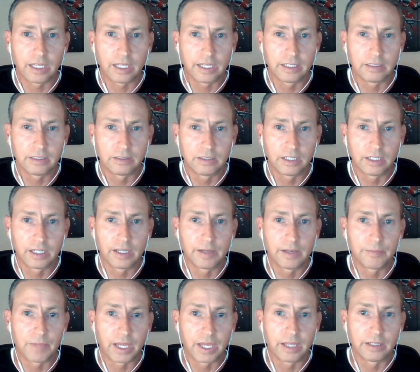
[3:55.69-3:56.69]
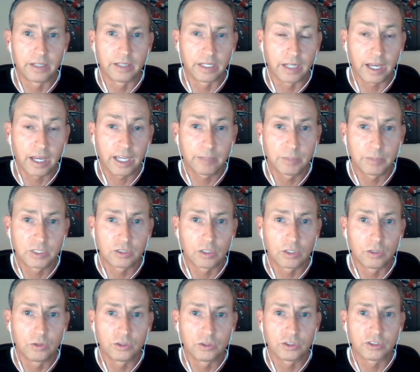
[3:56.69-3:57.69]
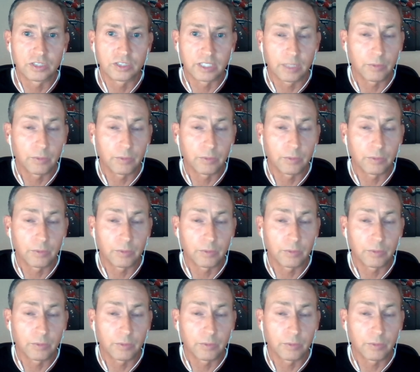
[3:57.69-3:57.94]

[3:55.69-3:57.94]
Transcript: and hybrid solutions.